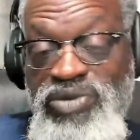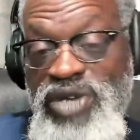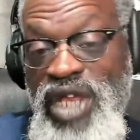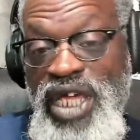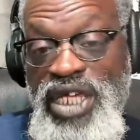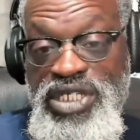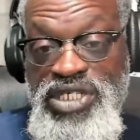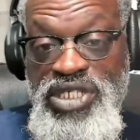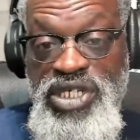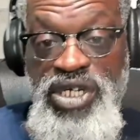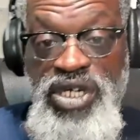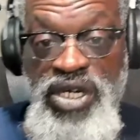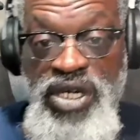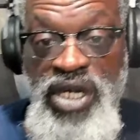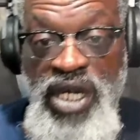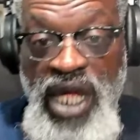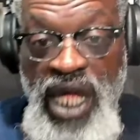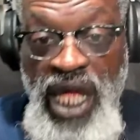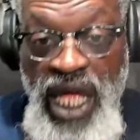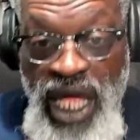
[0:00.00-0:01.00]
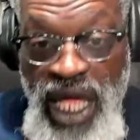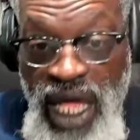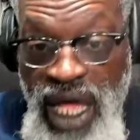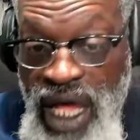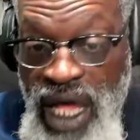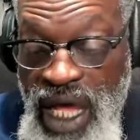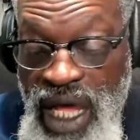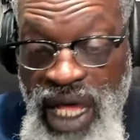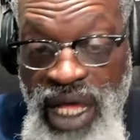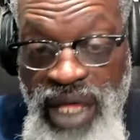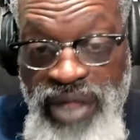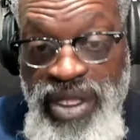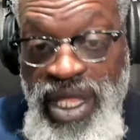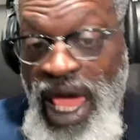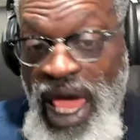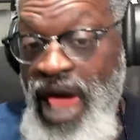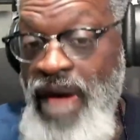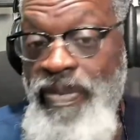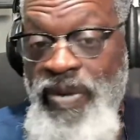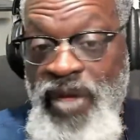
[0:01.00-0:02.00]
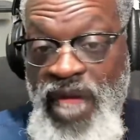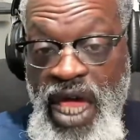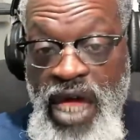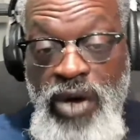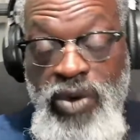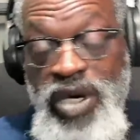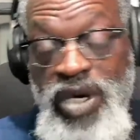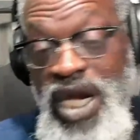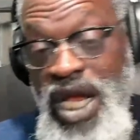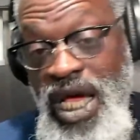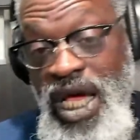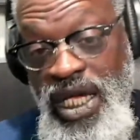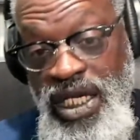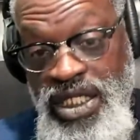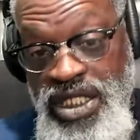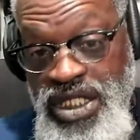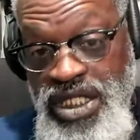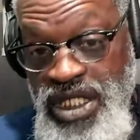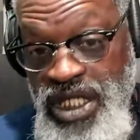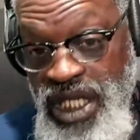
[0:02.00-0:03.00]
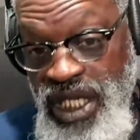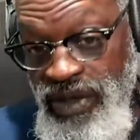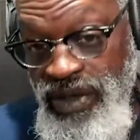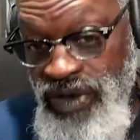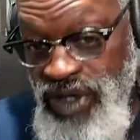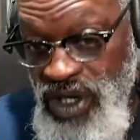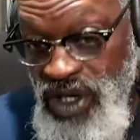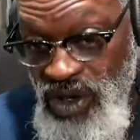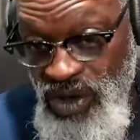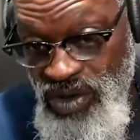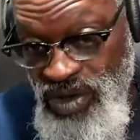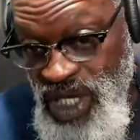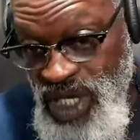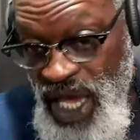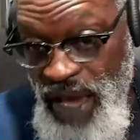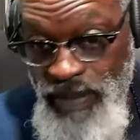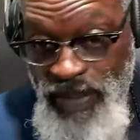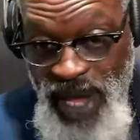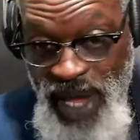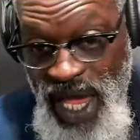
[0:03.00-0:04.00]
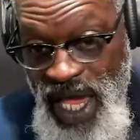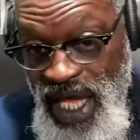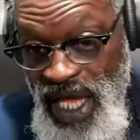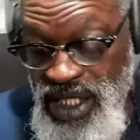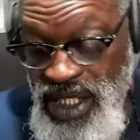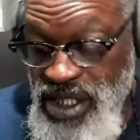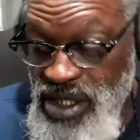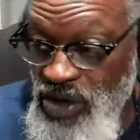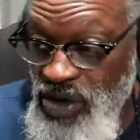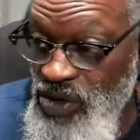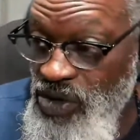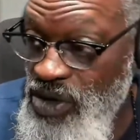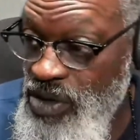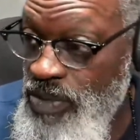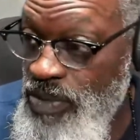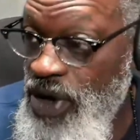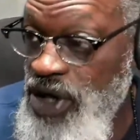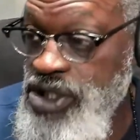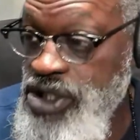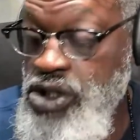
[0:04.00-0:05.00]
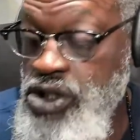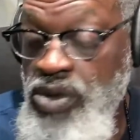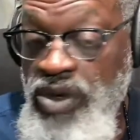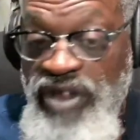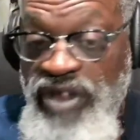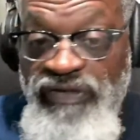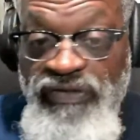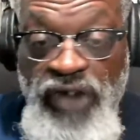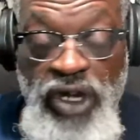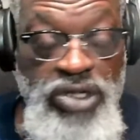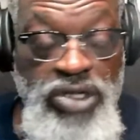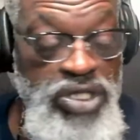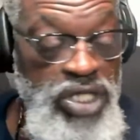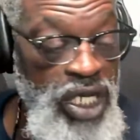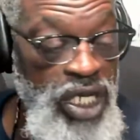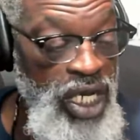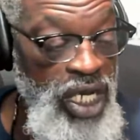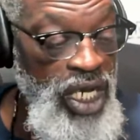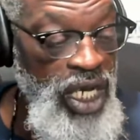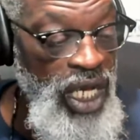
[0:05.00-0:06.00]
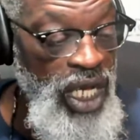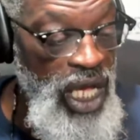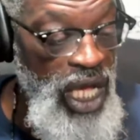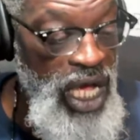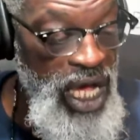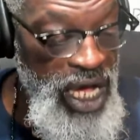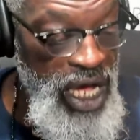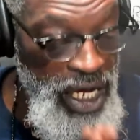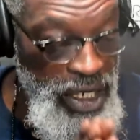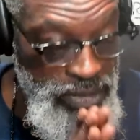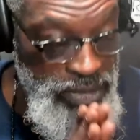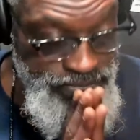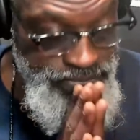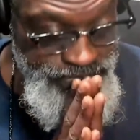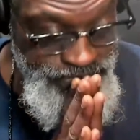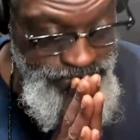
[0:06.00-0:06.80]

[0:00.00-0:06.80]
nature, happy equinox, even though that passed on March 21st. And